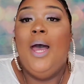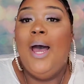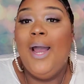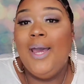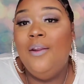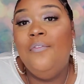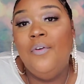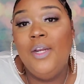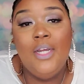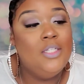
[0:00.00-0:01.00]
I got a
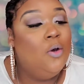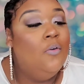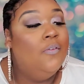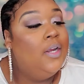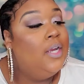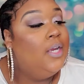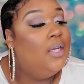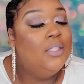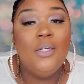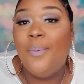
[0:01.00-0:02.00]
friend that's over
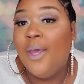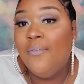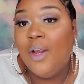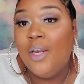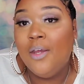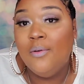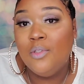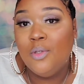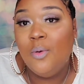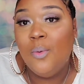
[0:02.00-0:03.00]
in Japan right now,
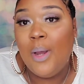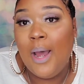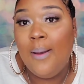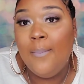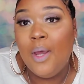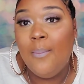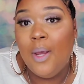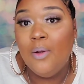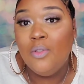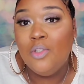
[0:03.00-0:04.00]
so I'm
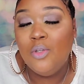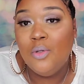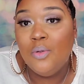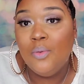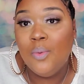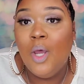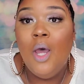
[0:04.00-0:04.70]
about to